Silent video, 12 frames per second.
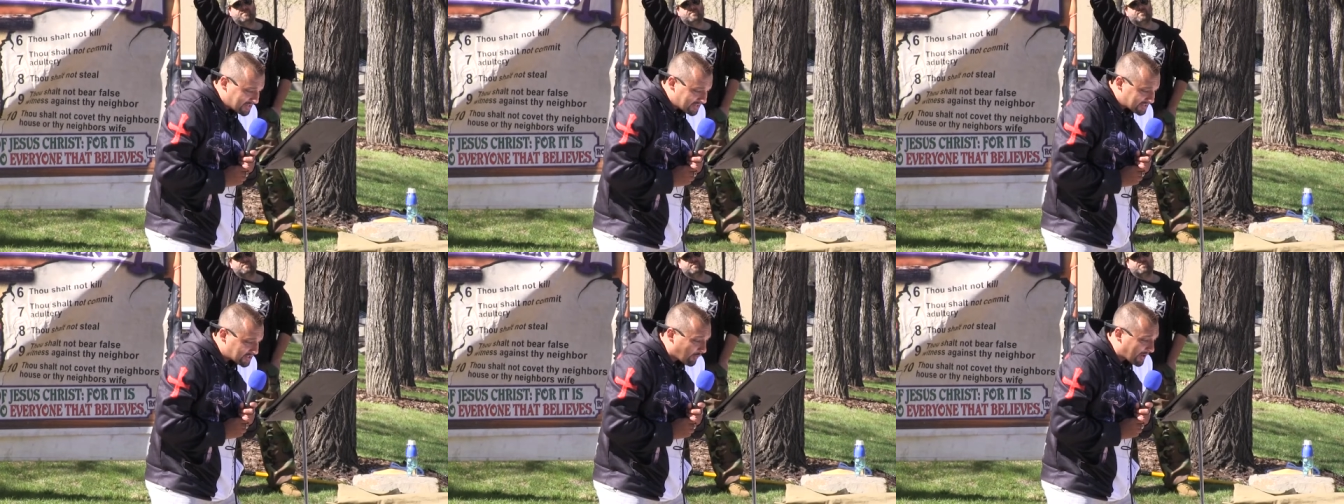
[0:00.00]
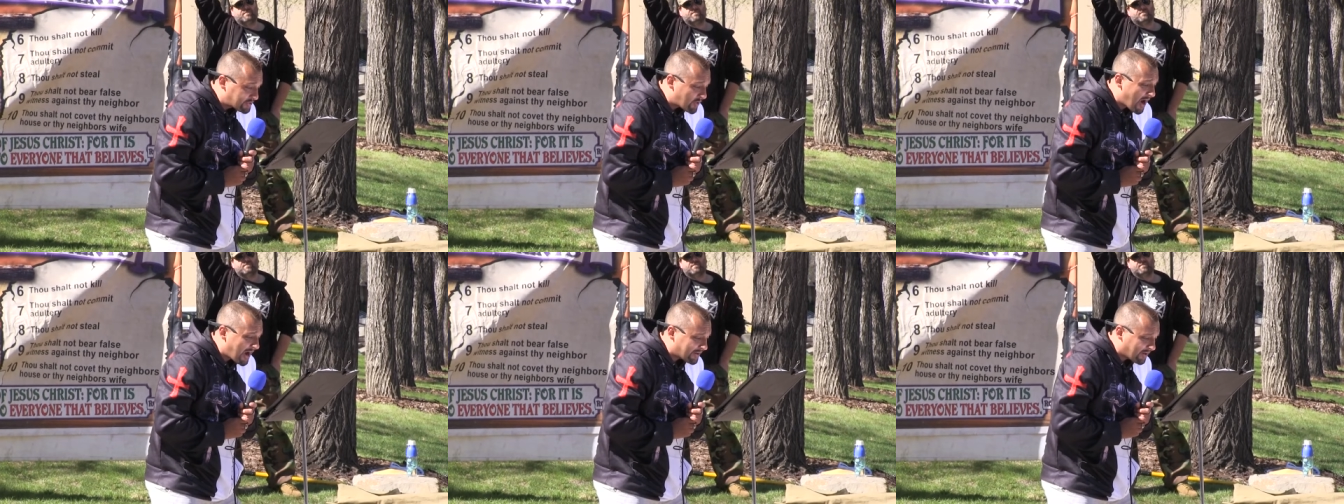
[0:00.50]
So I
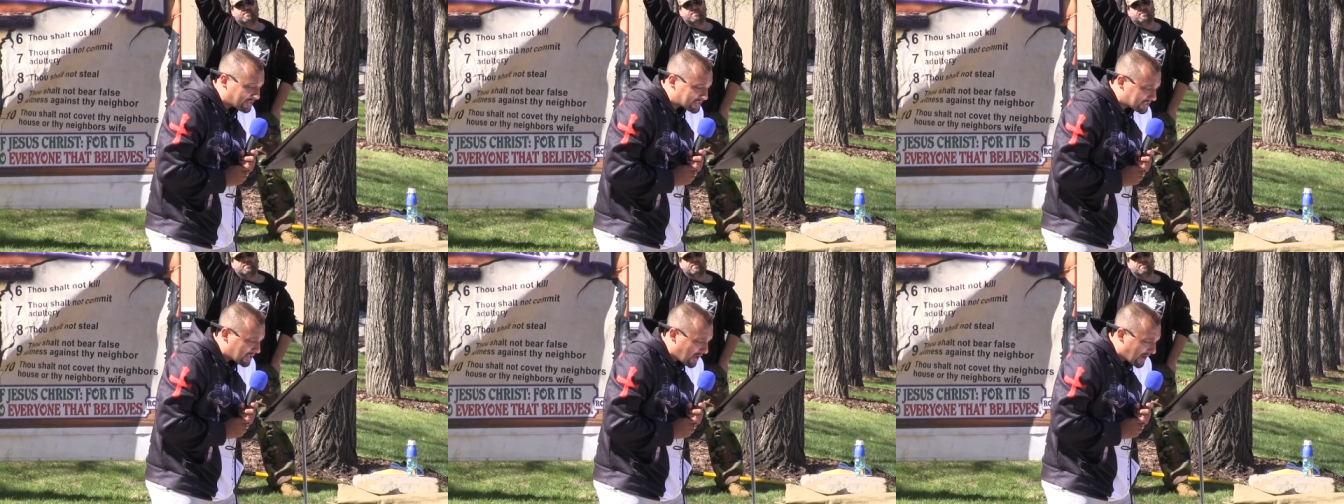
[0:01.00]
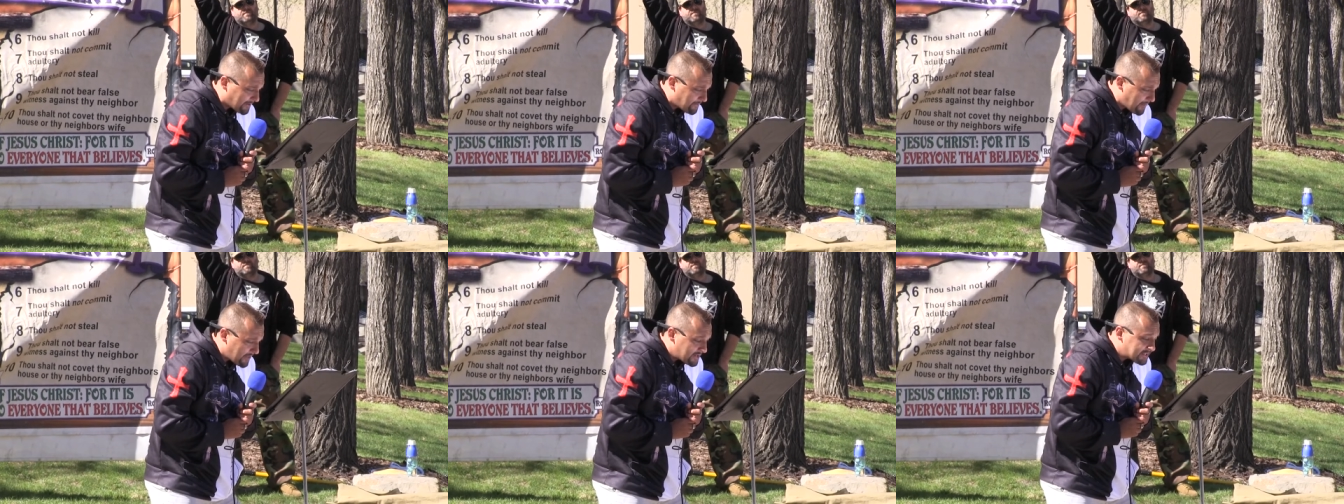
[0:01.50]
dry it on this
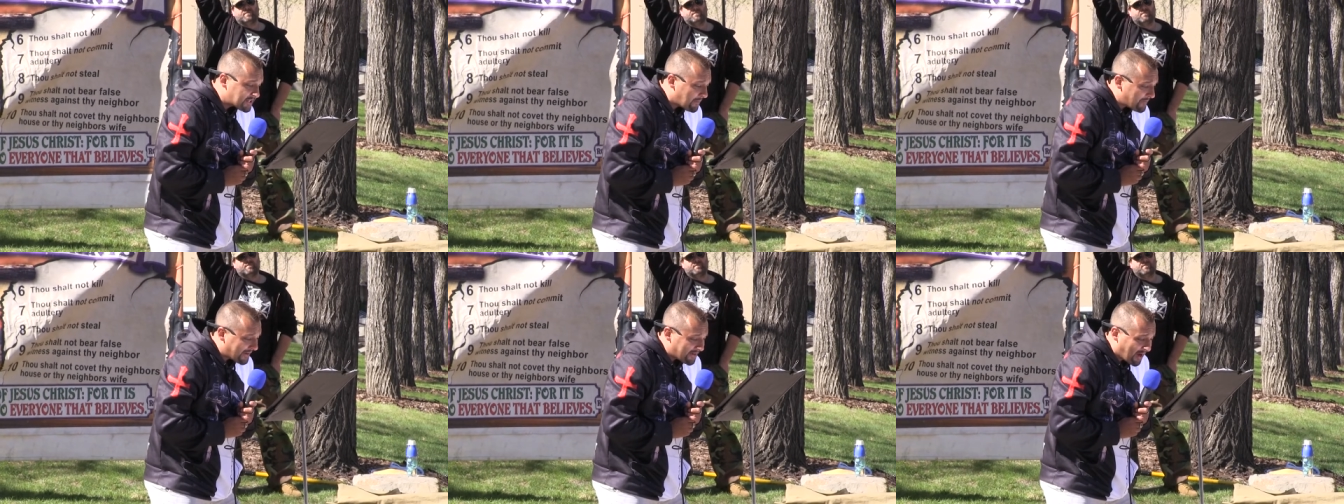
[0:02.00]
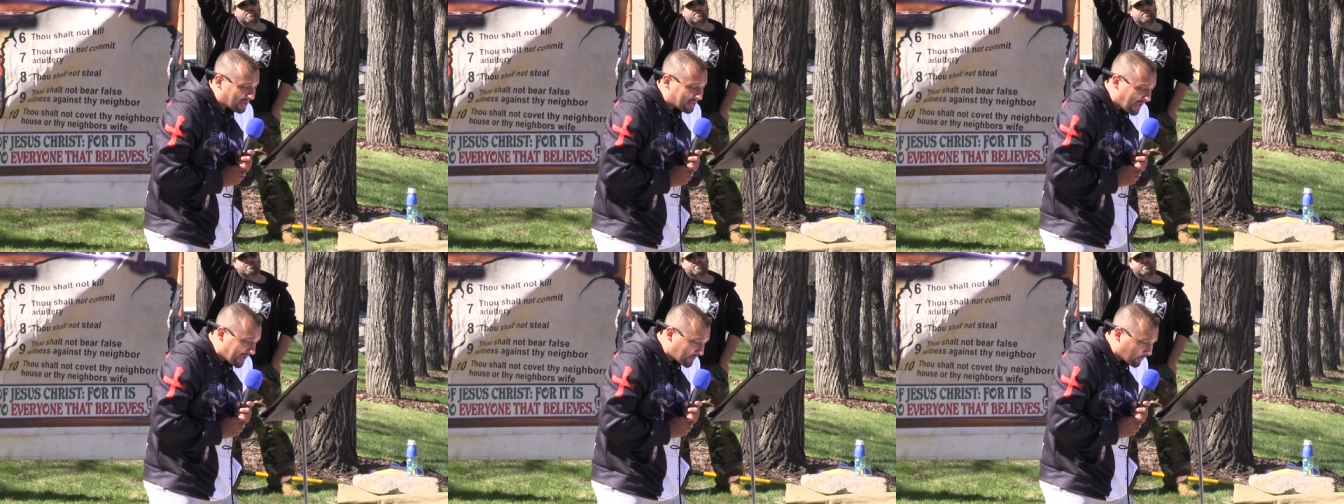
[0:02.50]
line. Some may not like